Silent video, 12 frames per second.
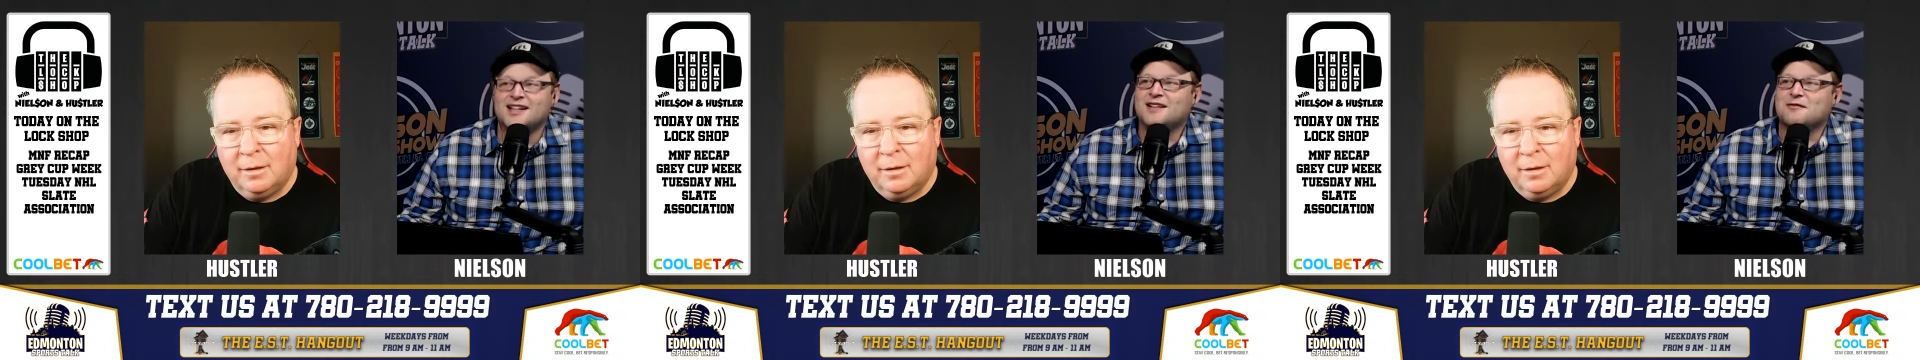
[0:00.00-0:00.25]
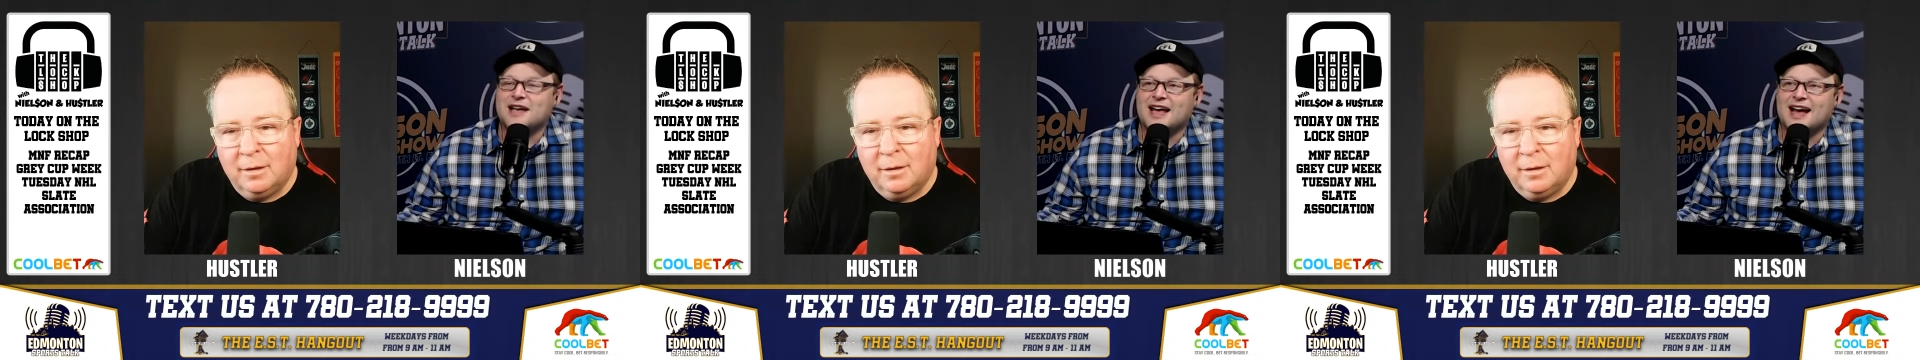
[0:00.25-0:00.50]

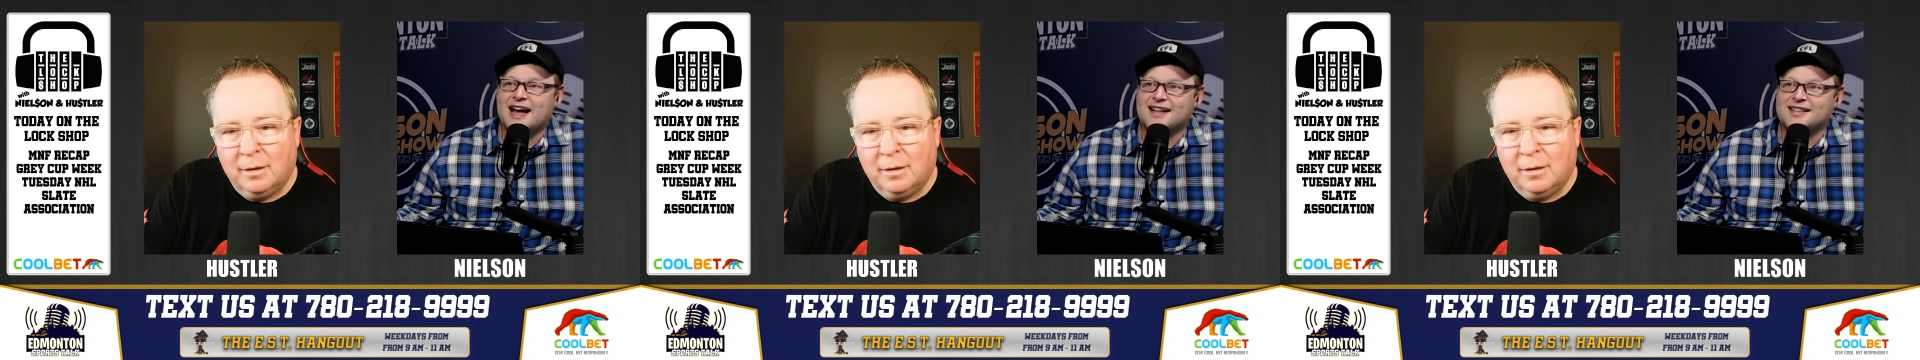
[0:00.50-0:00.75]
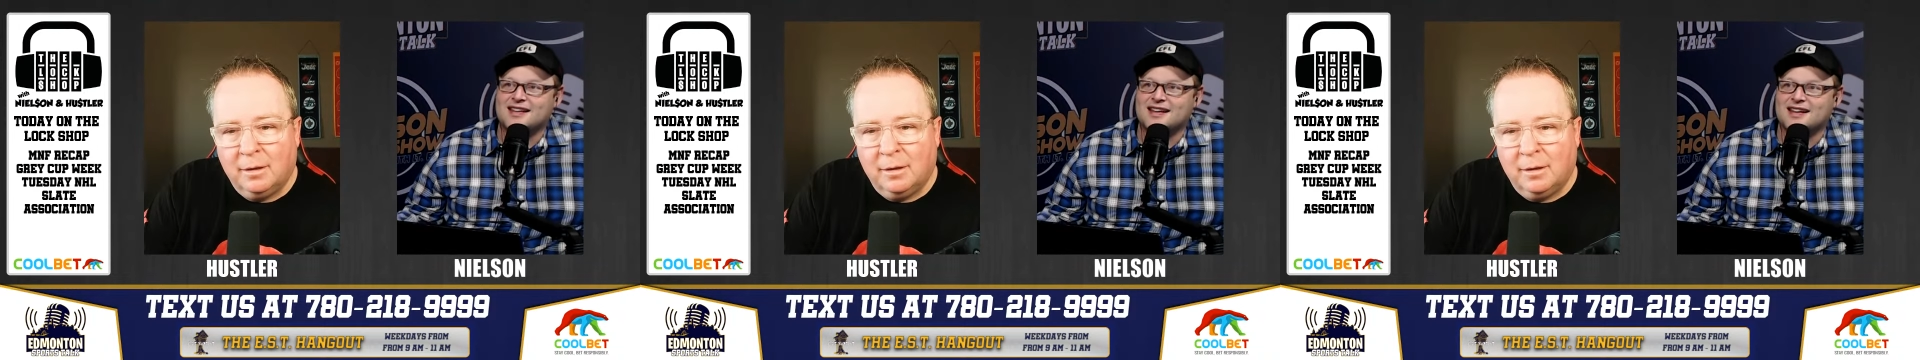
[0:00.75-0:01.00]
Speaker 1: We
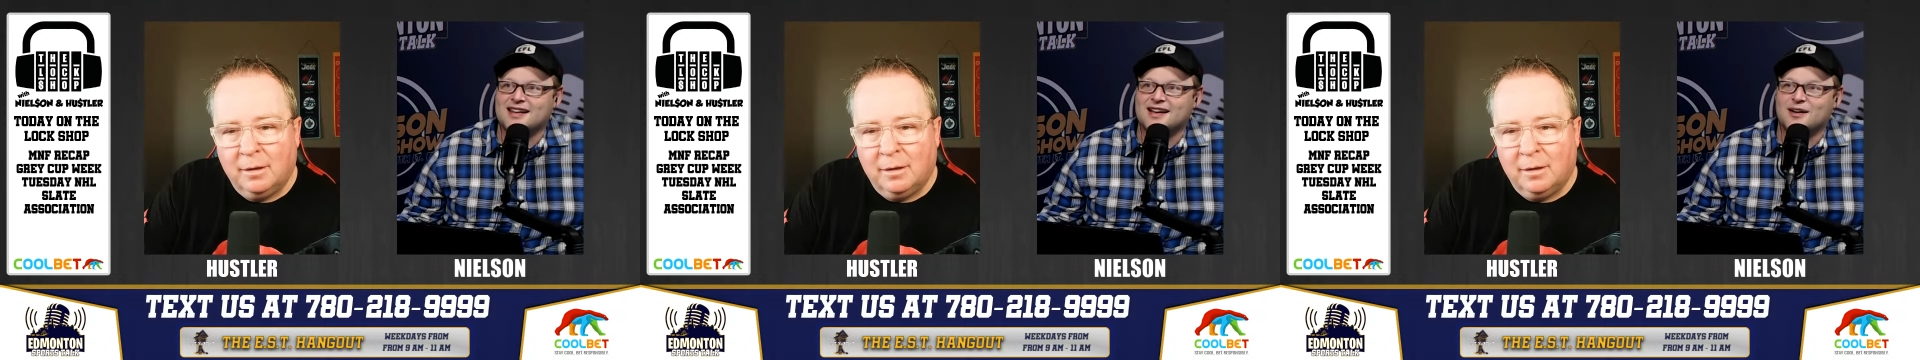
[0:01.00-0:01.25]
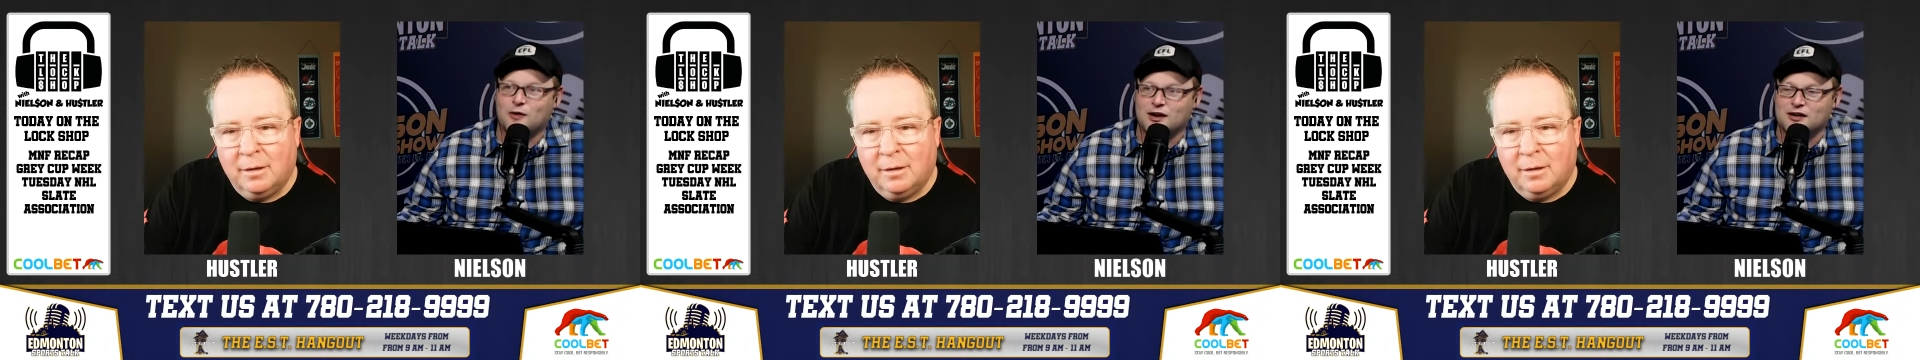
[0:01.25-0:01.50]
had
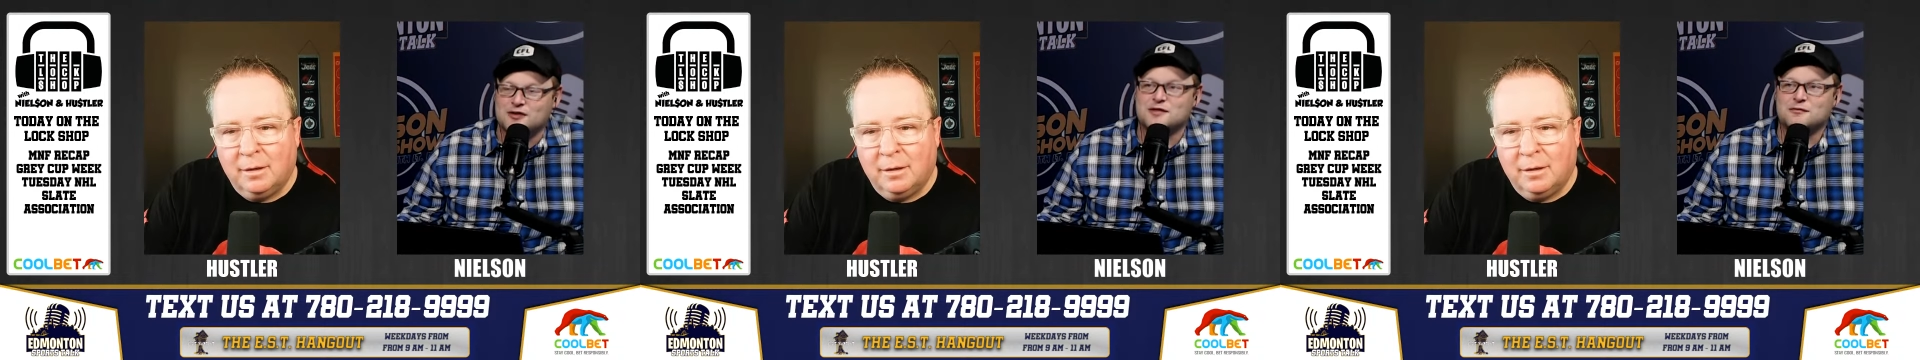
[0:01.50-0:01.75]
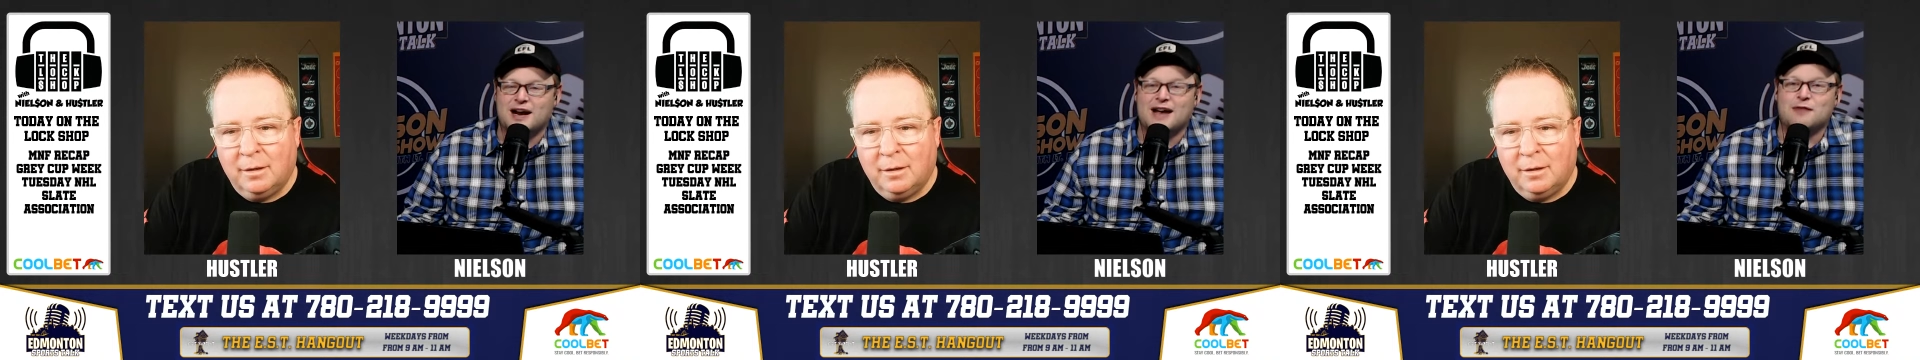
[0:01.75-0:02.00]
the uh, Oilers
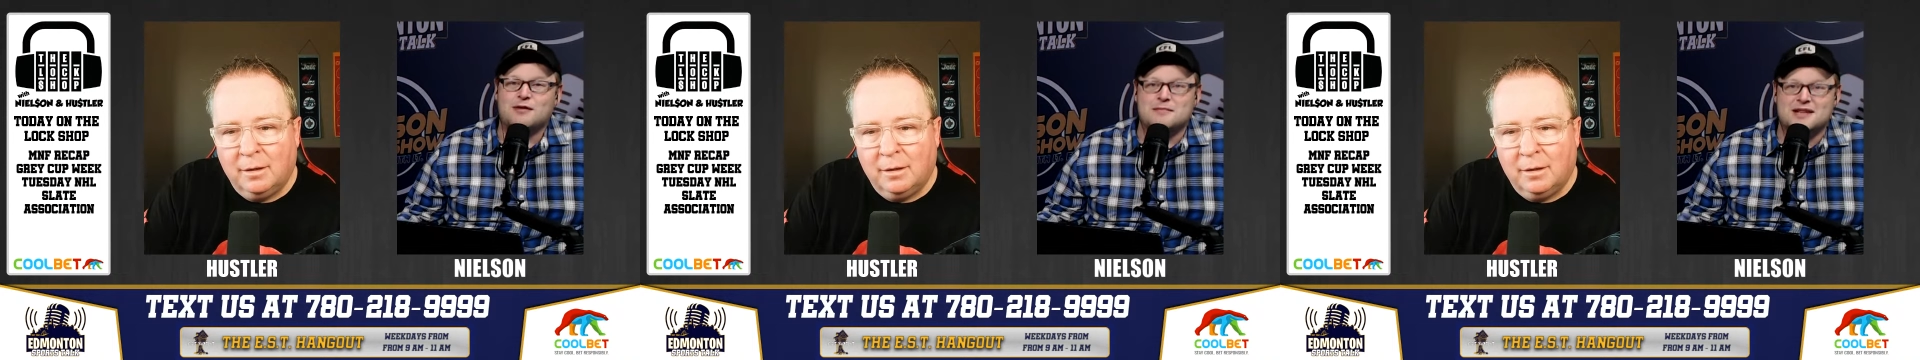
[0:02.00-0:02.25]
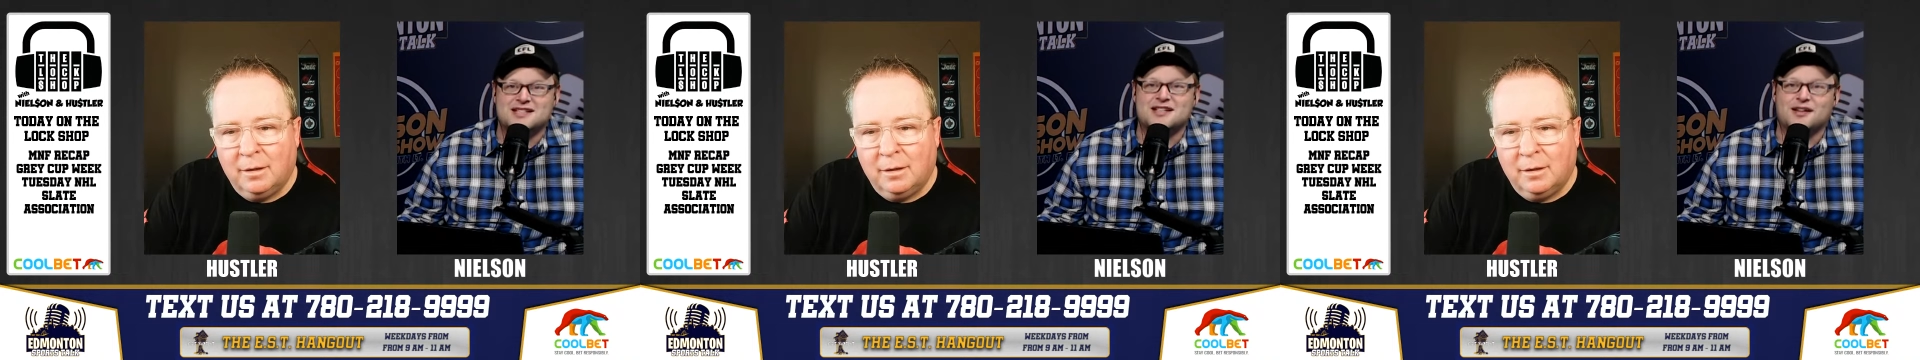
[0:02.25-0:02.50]
and Reg. We
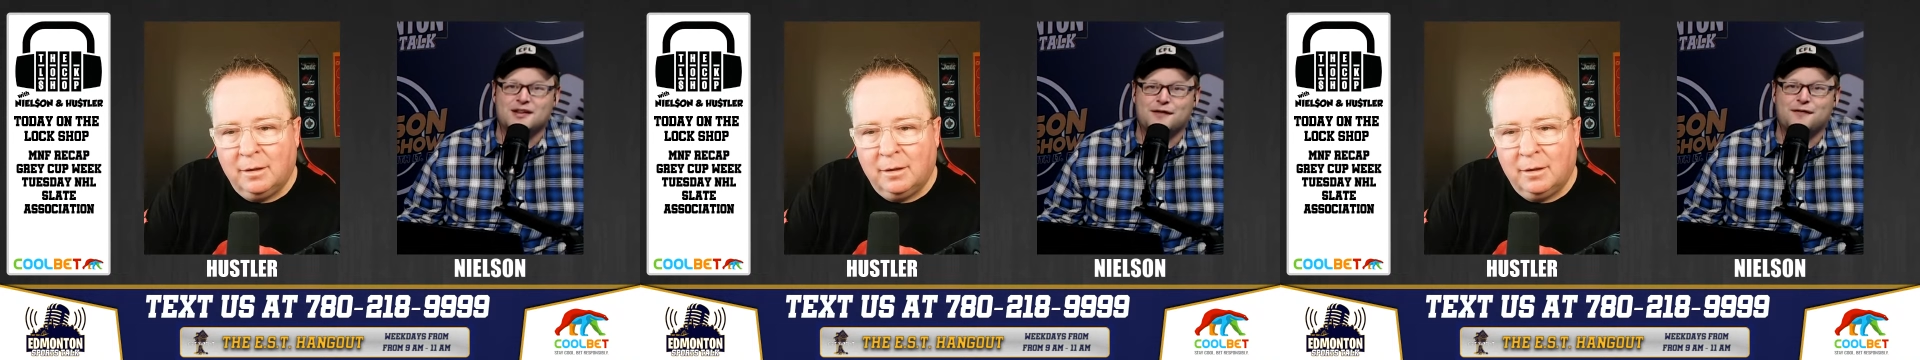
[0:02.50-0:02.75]
missed it on the